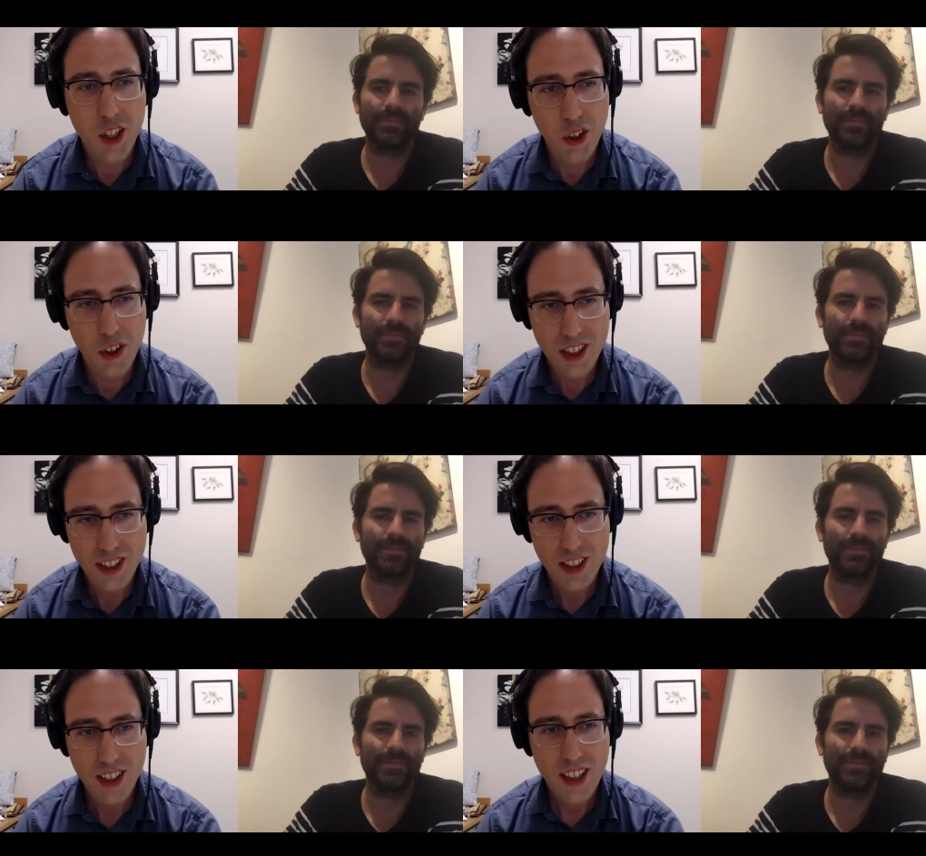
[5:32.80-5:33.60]
Speaker 1: York,
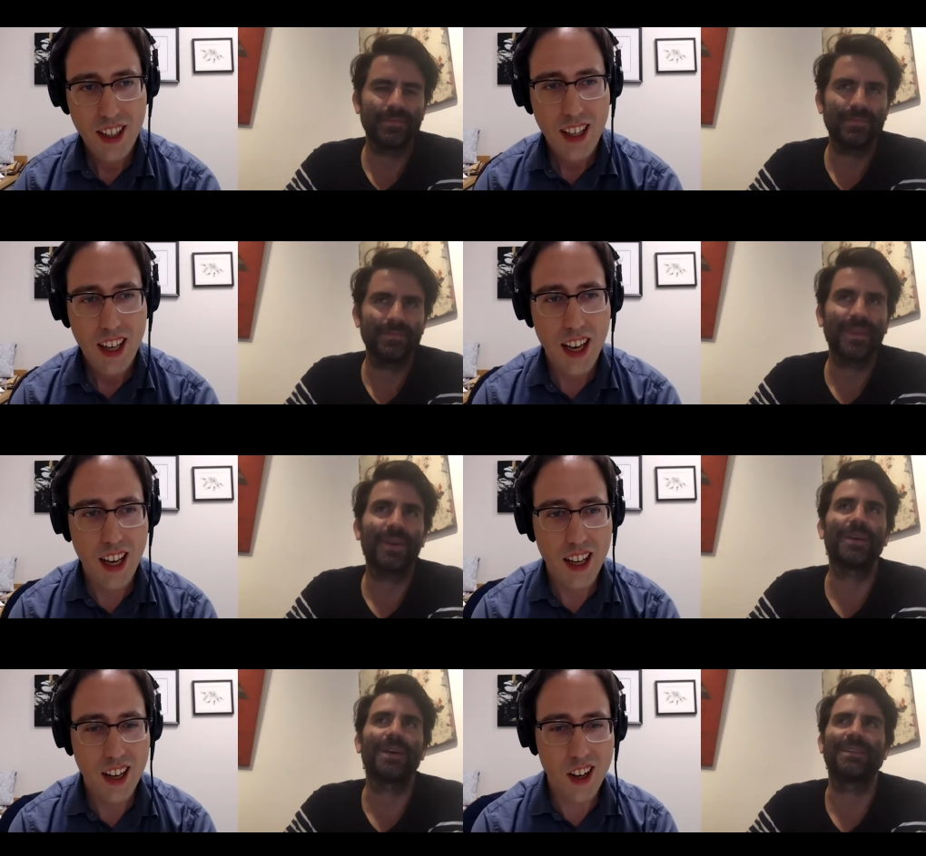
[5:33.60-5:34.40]

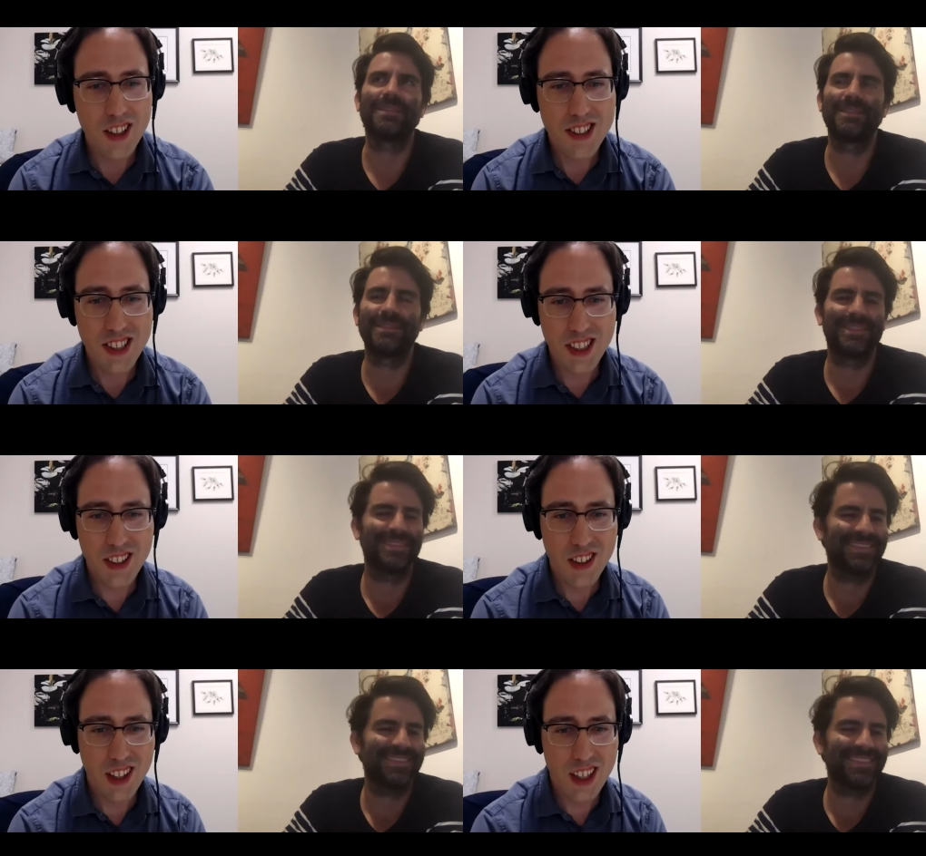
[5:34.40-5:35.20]
and yeah.
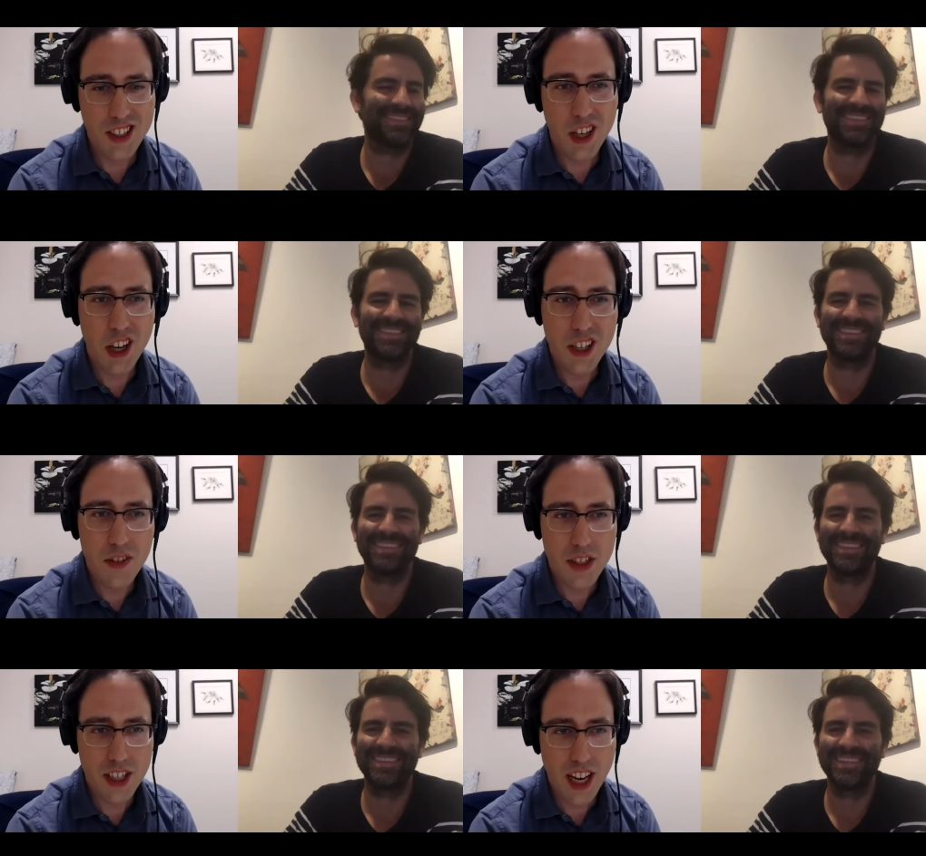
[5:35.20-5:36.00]
also a uh, Daughter of
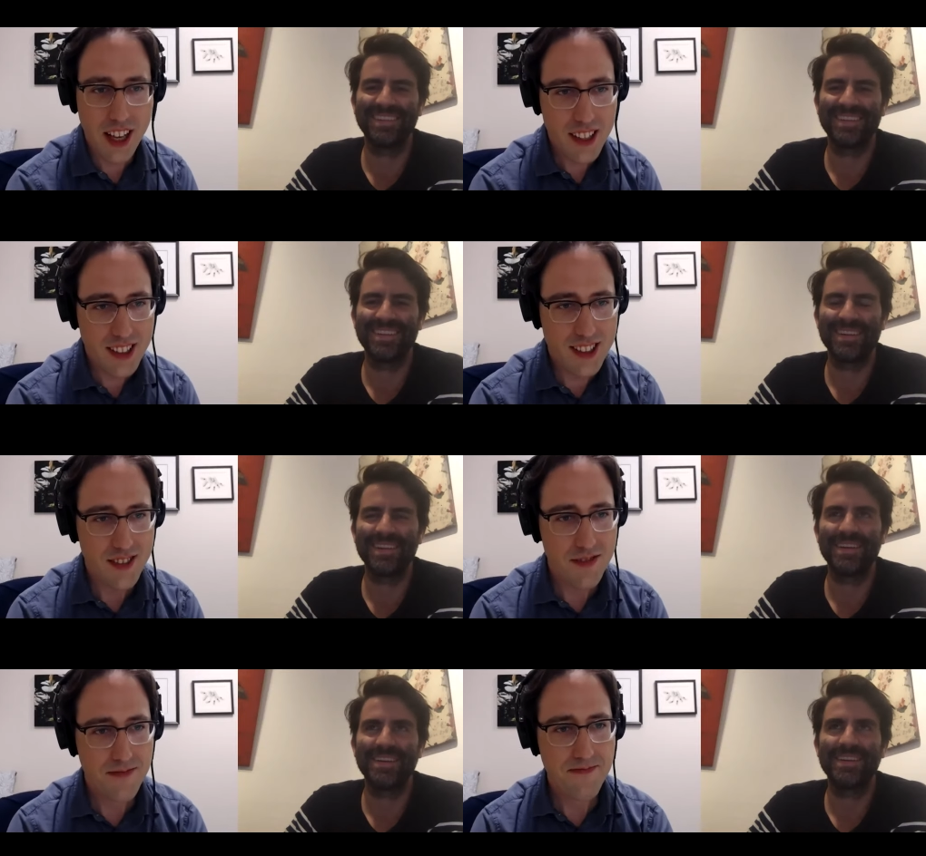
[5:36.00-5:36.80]
Genetics.
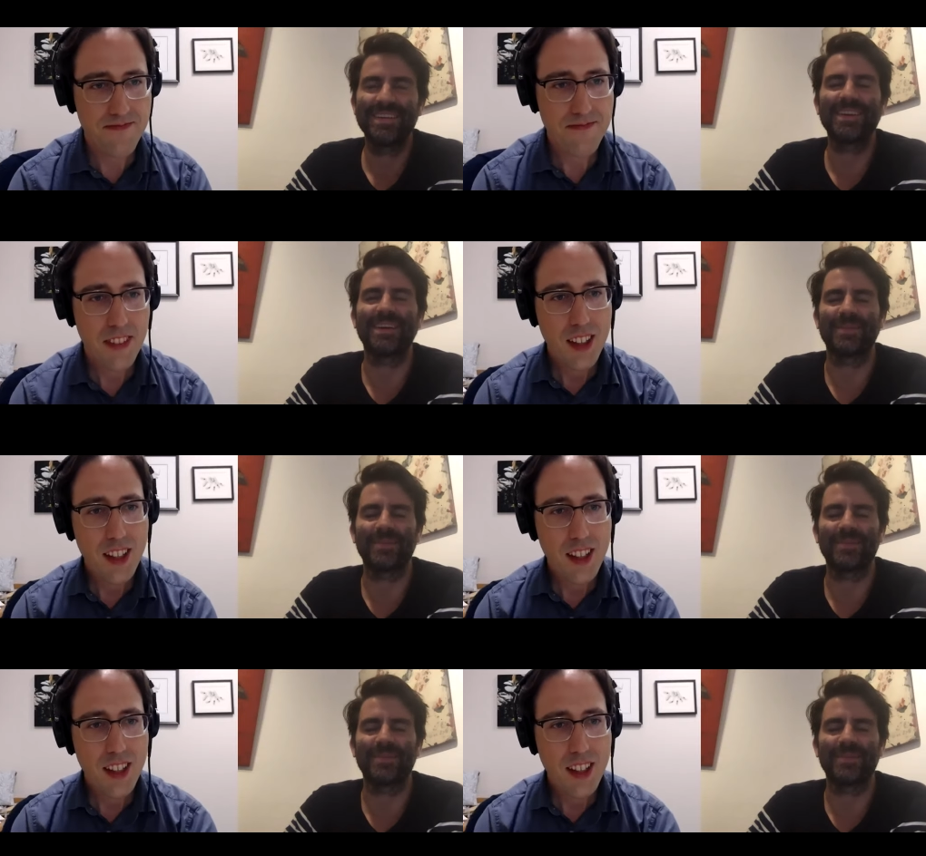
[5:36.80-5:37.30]
Yeah.